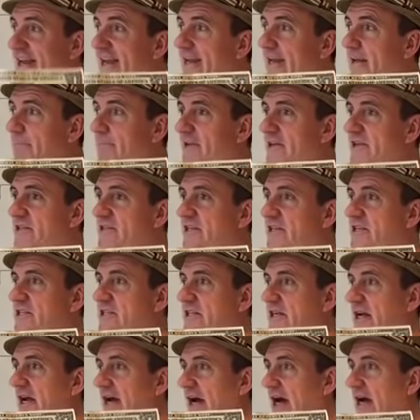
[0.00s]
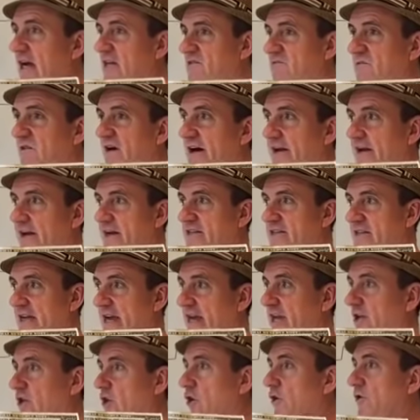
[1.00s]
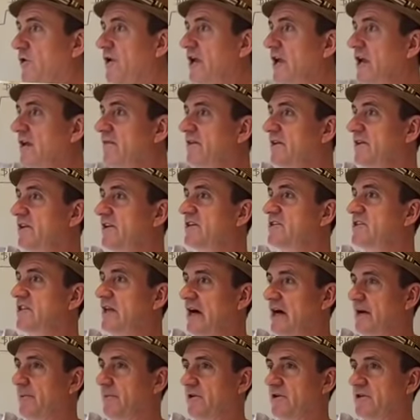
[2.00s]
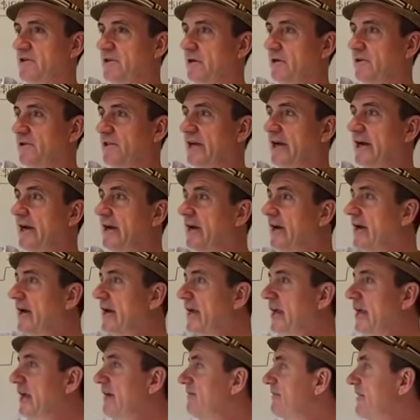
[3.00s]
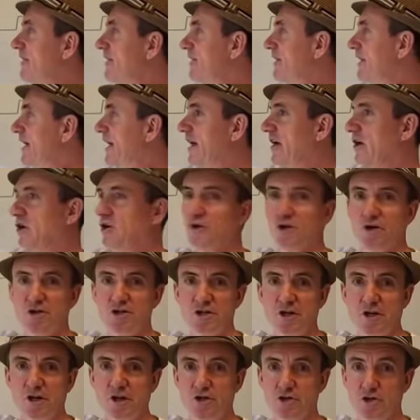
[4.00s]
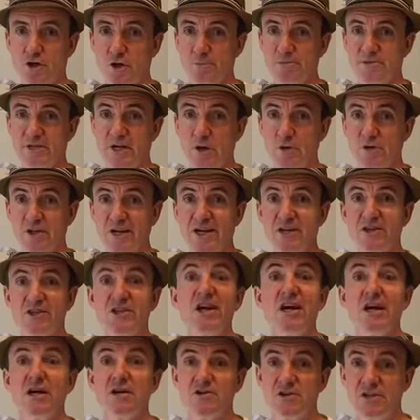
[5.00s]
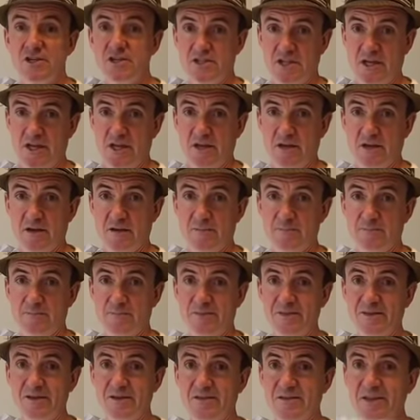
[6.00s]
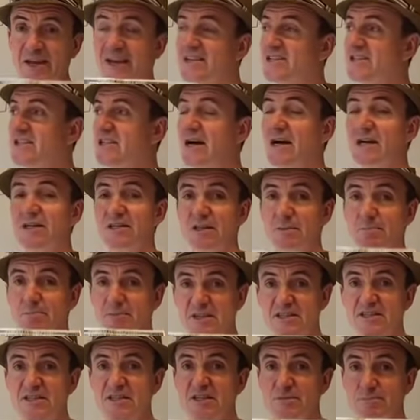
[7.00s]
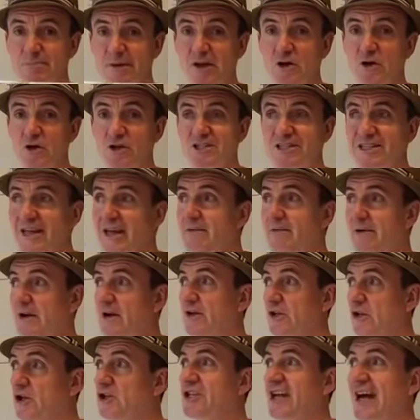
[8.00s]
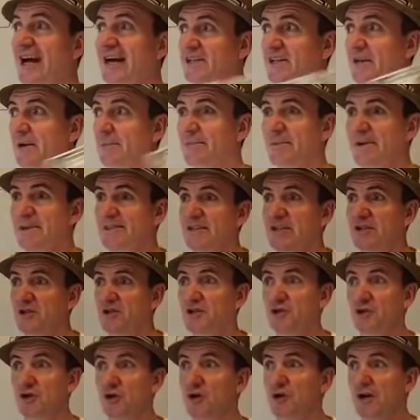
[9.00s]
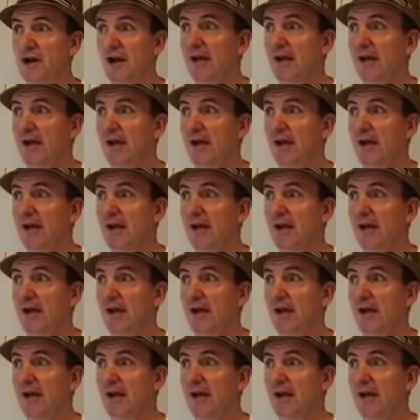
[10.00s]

any business, as far as I know, even the Starbucks out there, even the grocery shops out there, they are risking. They start the business because they were not 100% sure